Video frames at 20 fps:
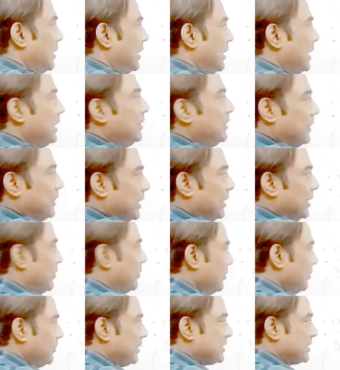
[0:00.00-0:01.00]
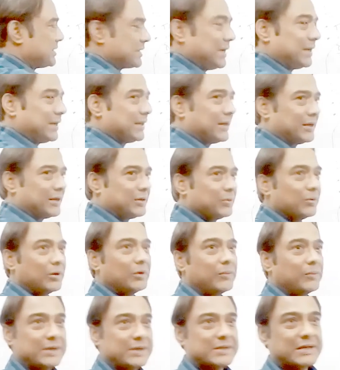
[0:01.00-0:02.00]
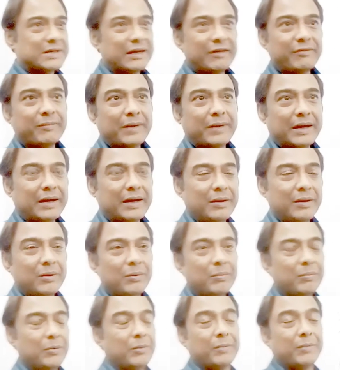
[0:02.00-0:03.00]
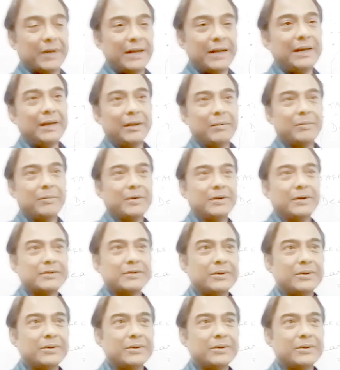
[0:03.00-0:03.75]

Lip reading: And you can always state that you always have my mobile number,